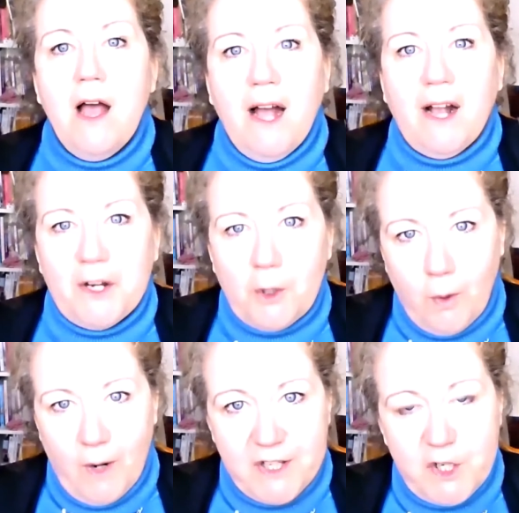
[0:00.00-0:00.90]
I got a
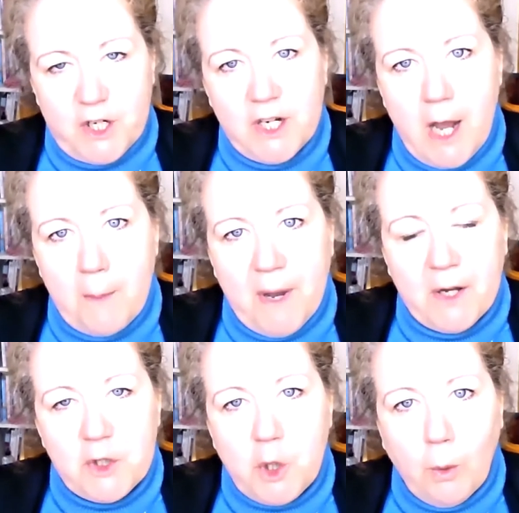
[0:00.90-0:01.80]
question
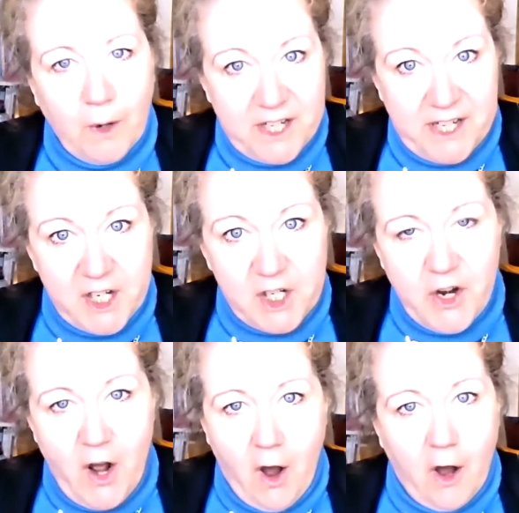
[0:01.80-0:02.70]
about
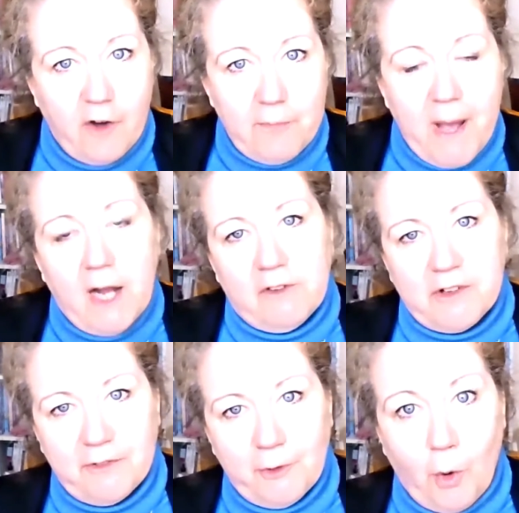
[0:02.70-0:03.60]
coordination of
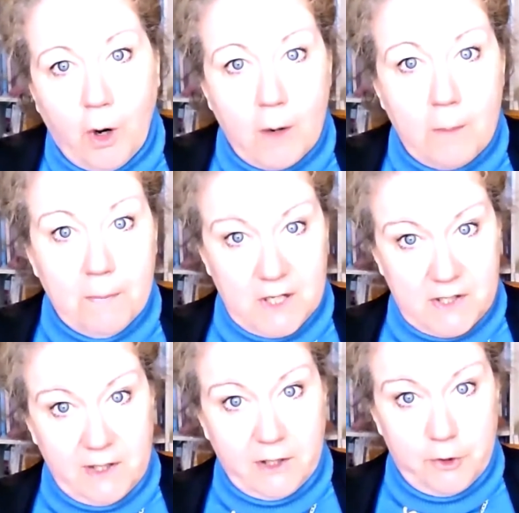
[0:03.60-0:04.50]
pelvic floor
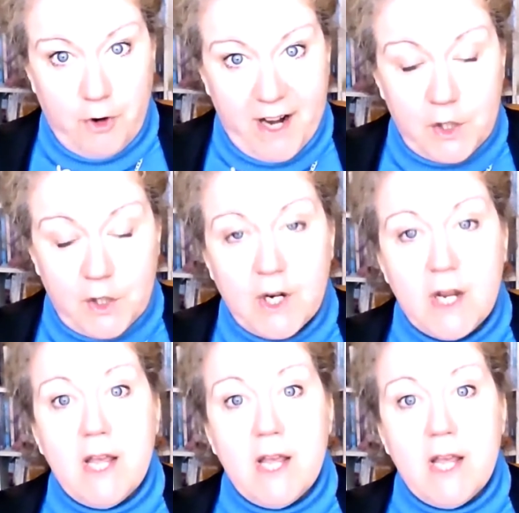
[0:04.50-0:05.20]
muscle contraction,